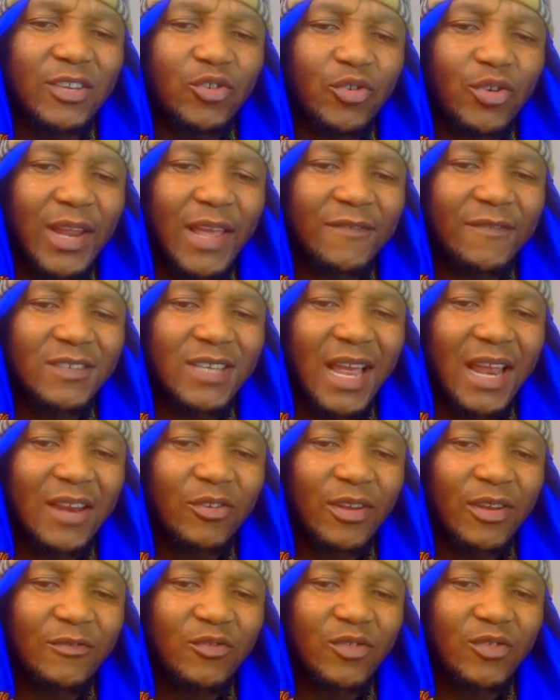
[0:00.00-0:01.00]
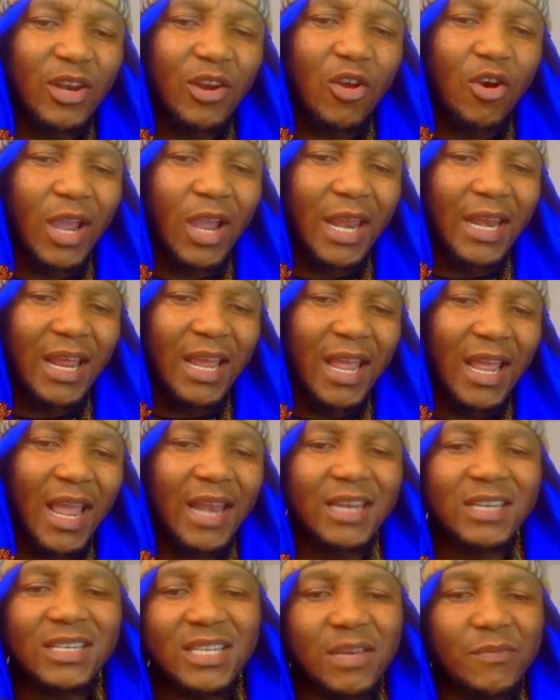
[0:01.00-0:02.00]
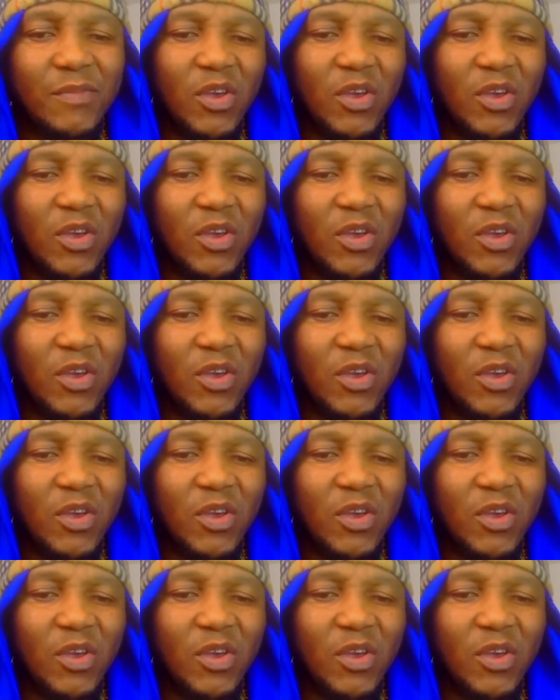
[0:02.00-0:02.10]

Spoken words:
Your left side, you left with a log in it and a t,